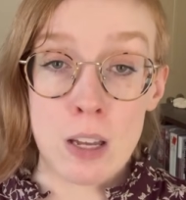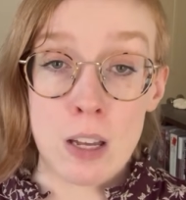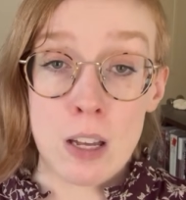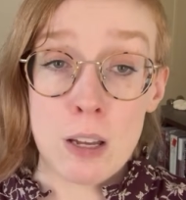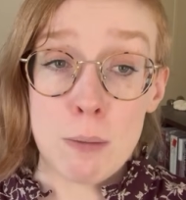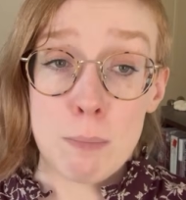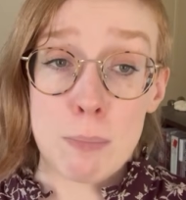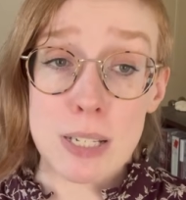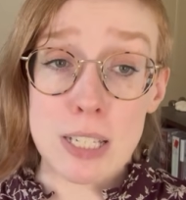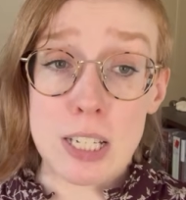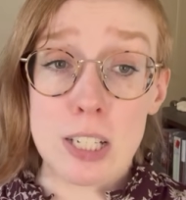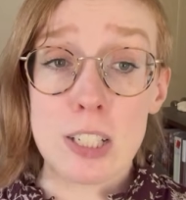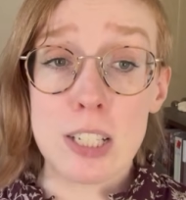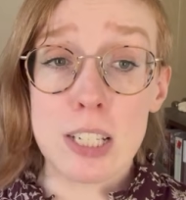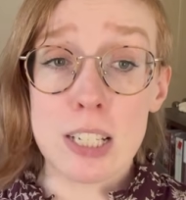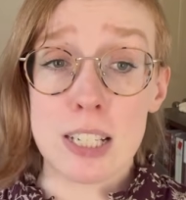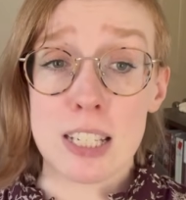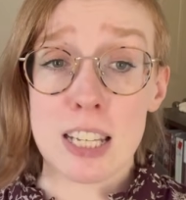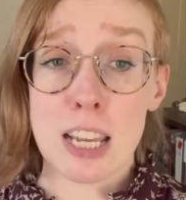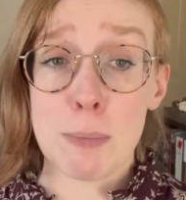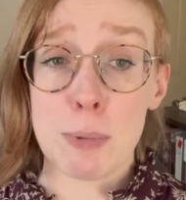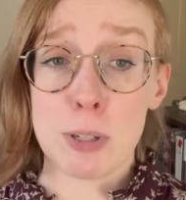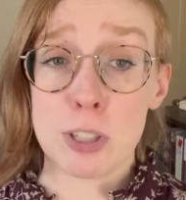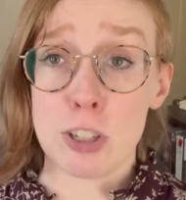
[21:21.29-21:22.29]
Matilda is
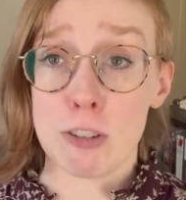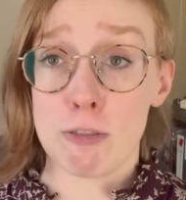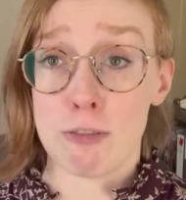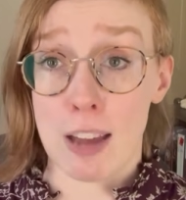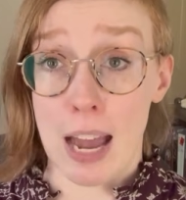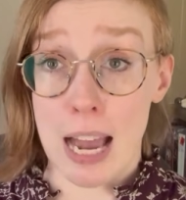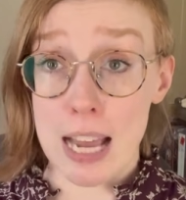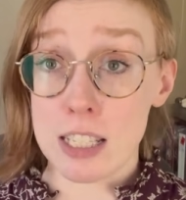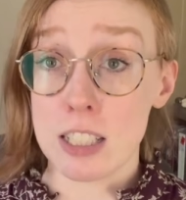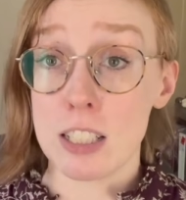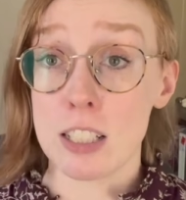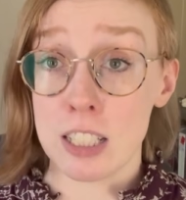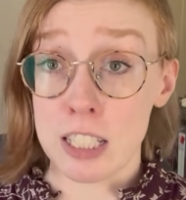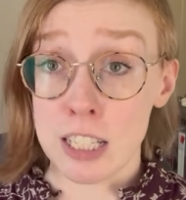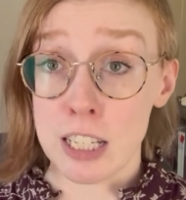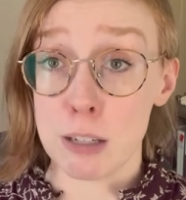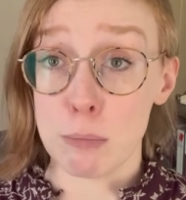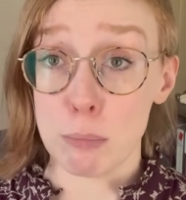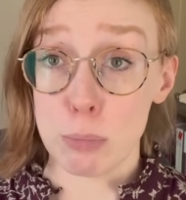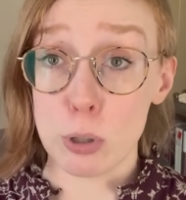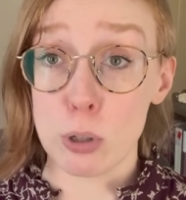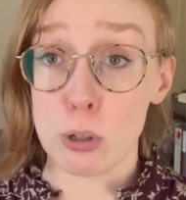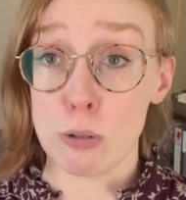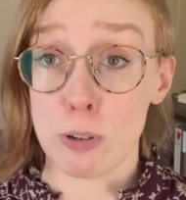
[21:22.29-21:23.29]
able to vastly
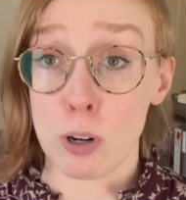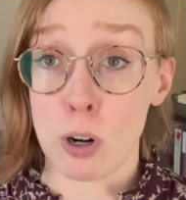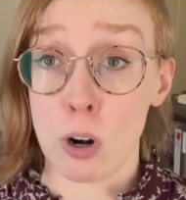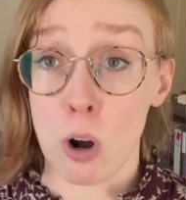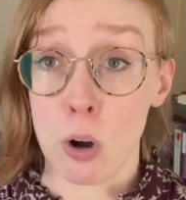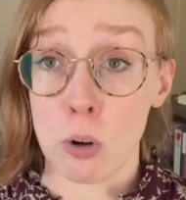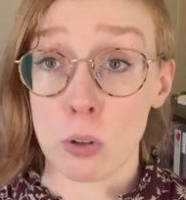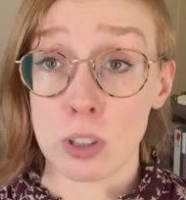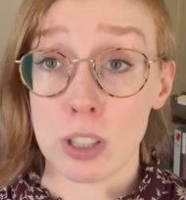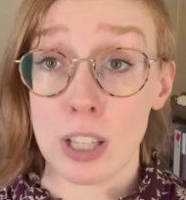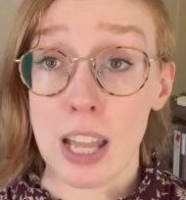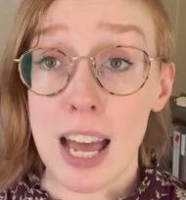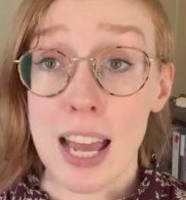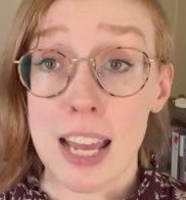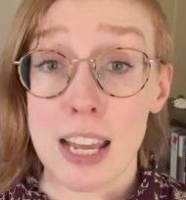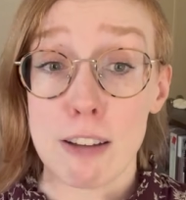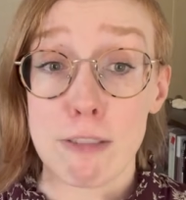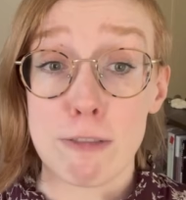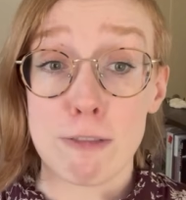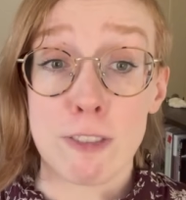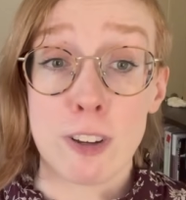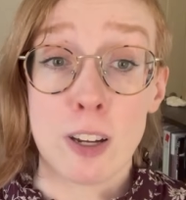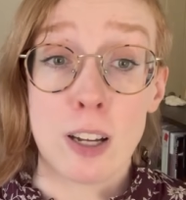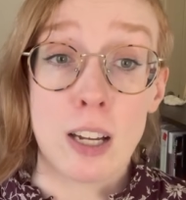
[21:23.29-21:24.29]
improve her own
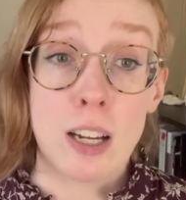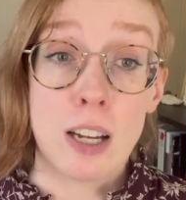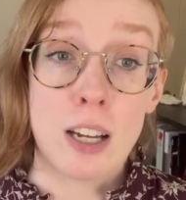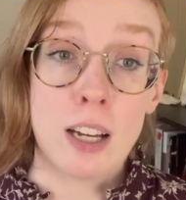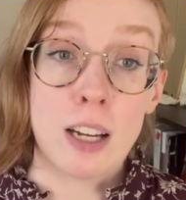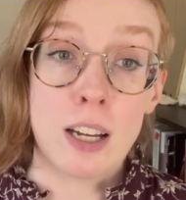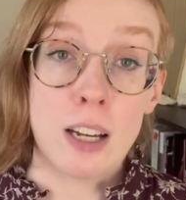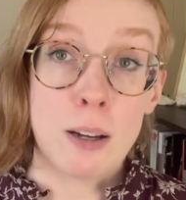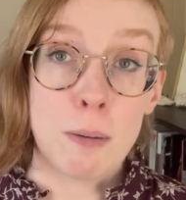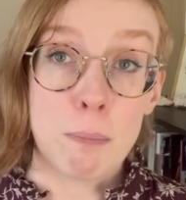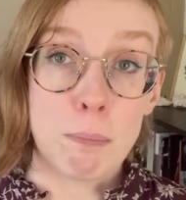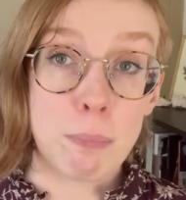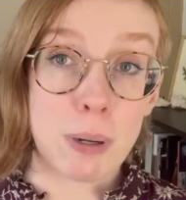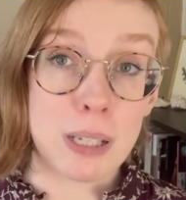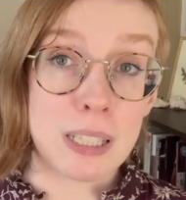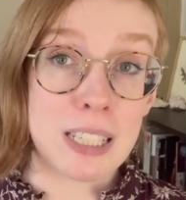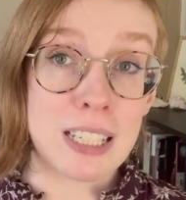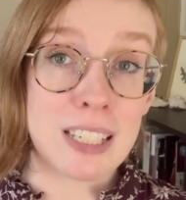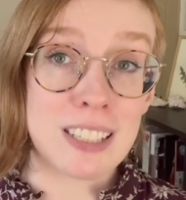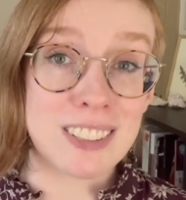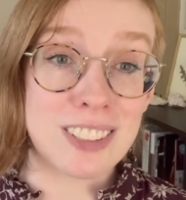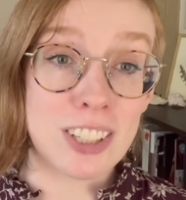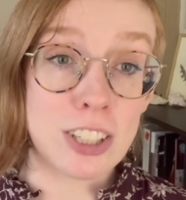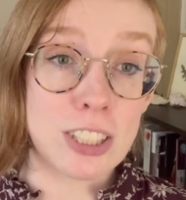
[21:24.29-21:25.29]
life, but the
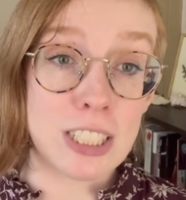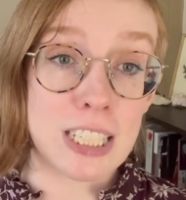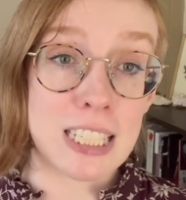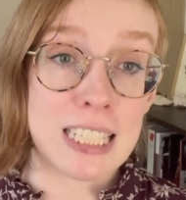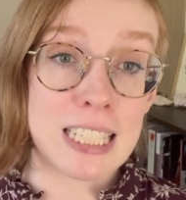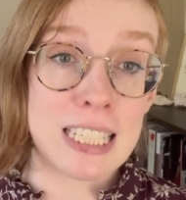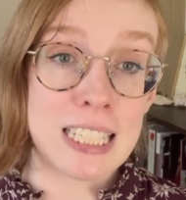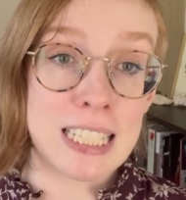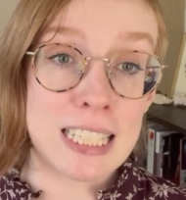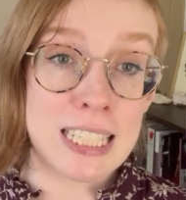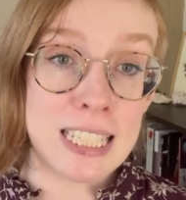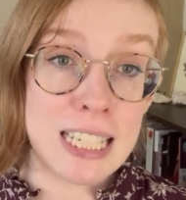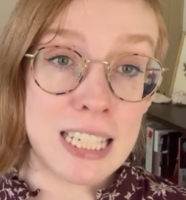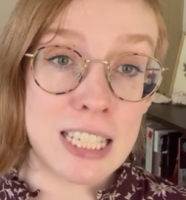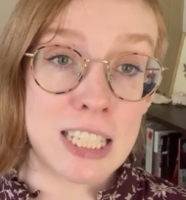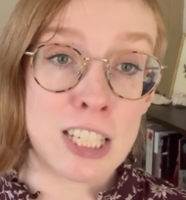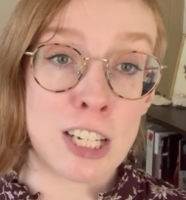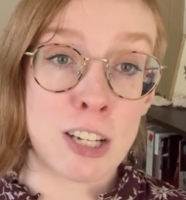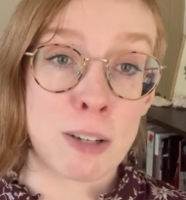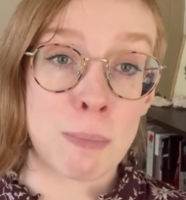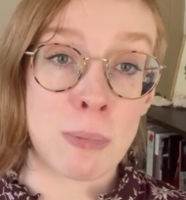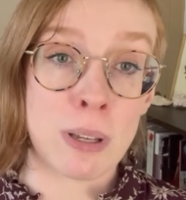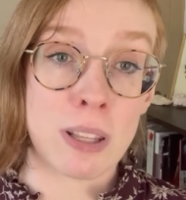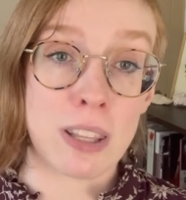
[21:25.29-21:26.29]
adultist
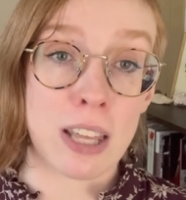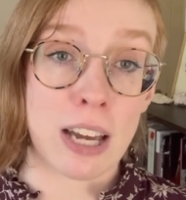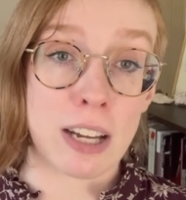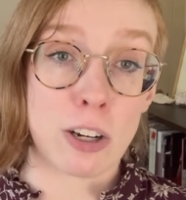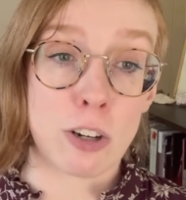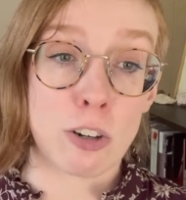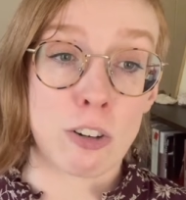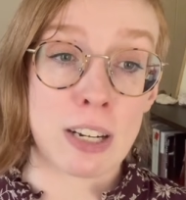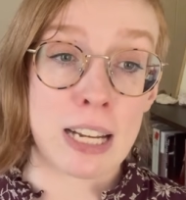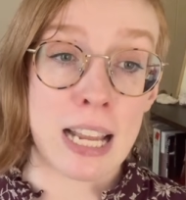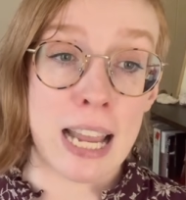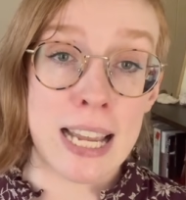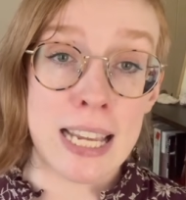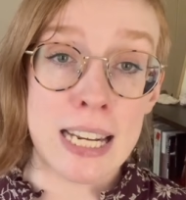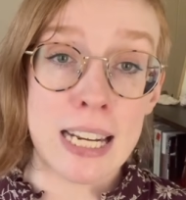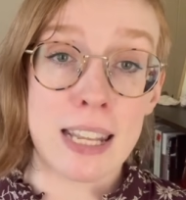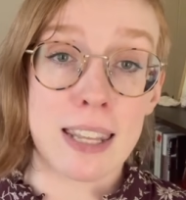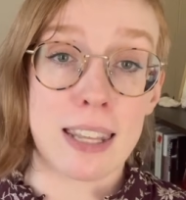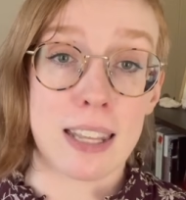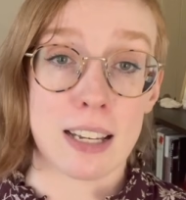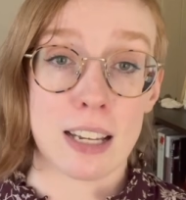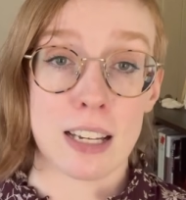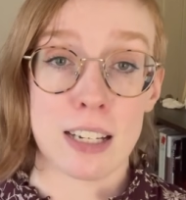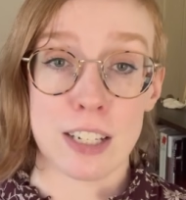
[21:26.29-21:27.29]
system that created
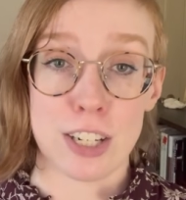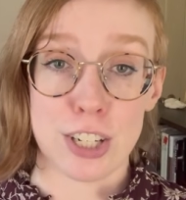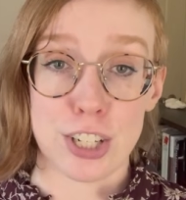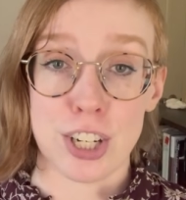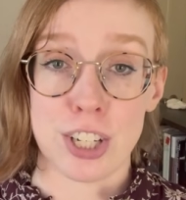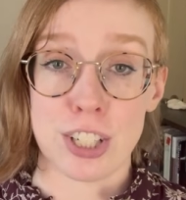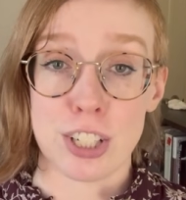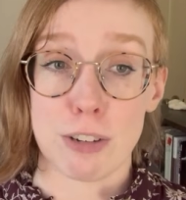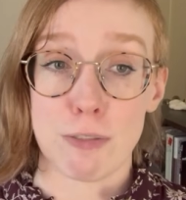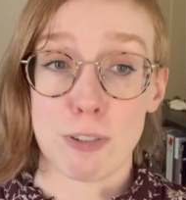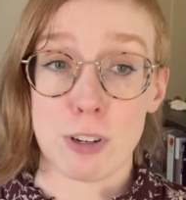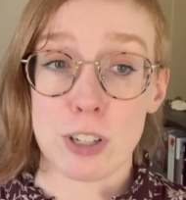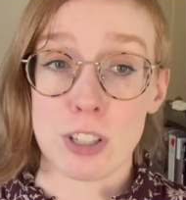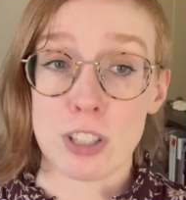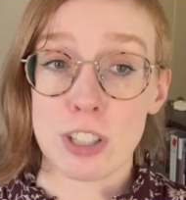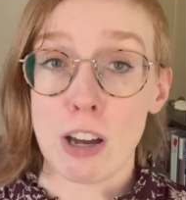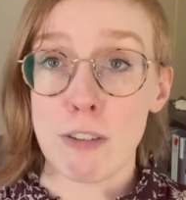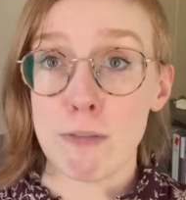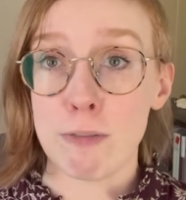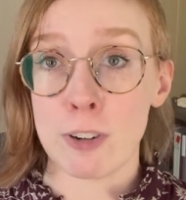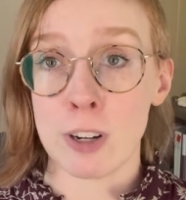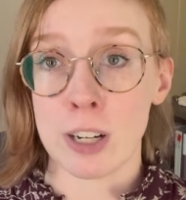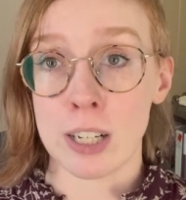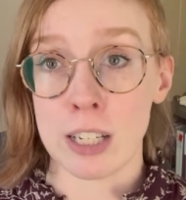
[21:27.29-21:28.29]
the conditions of her
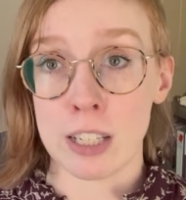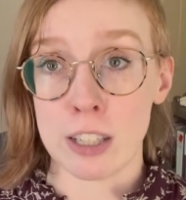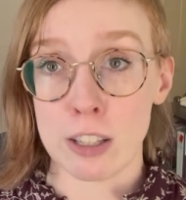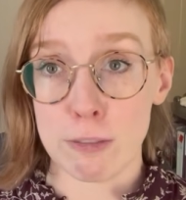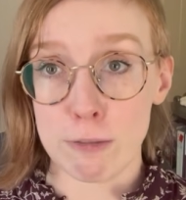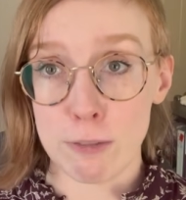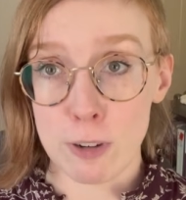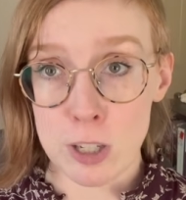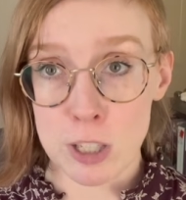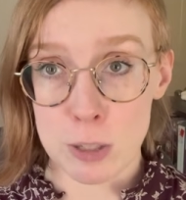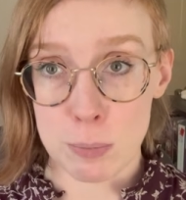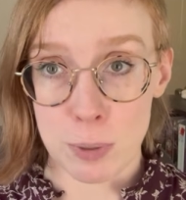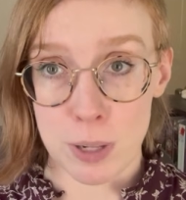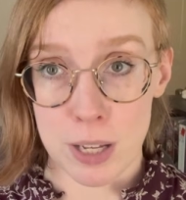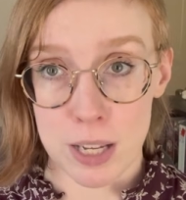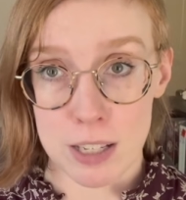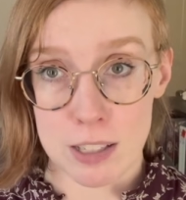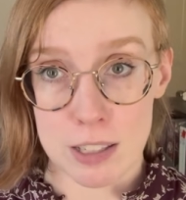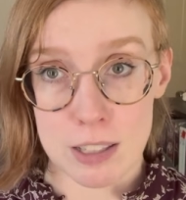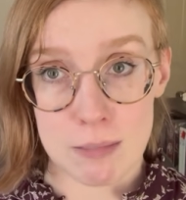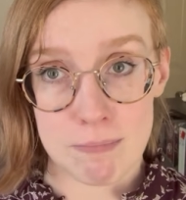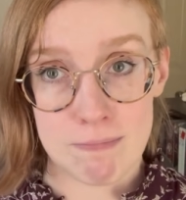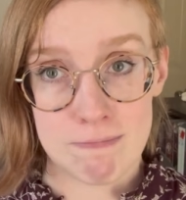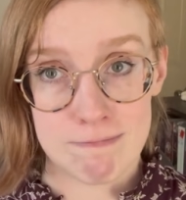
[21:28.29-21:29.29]
suffering in the first place